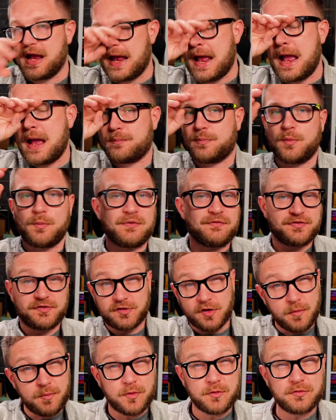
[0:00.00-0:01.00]
It happened with
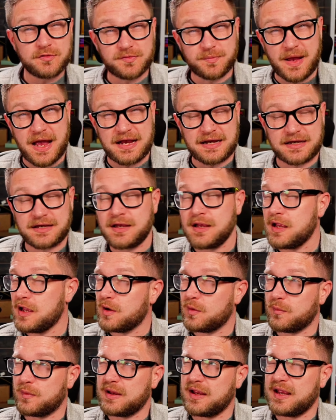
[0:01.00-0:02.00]
Sobbles back
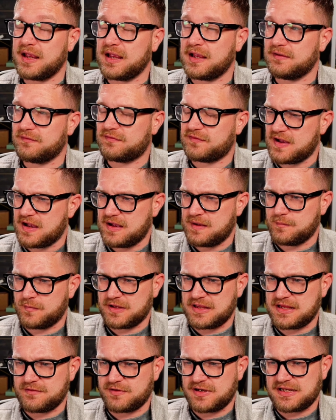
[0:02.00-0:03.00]
with when
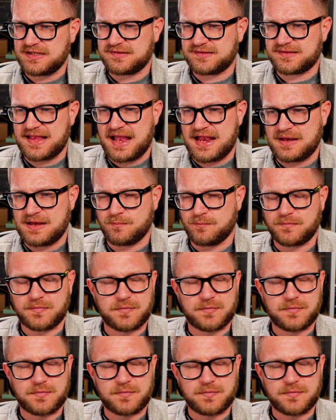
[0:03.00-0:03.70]
they released that in